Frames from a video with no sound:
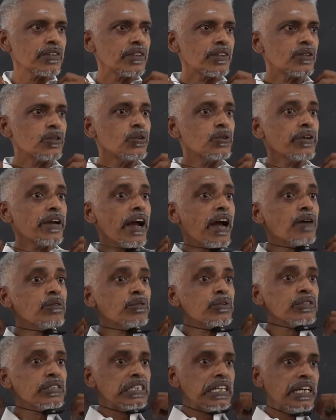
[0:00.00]
You have
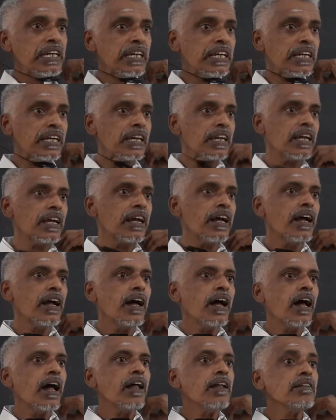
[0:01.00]
to say
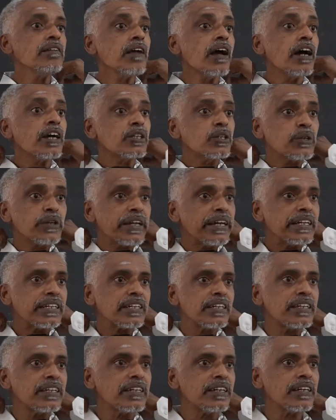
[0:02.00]

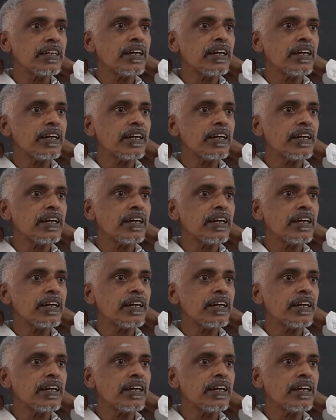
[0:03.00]
accurately.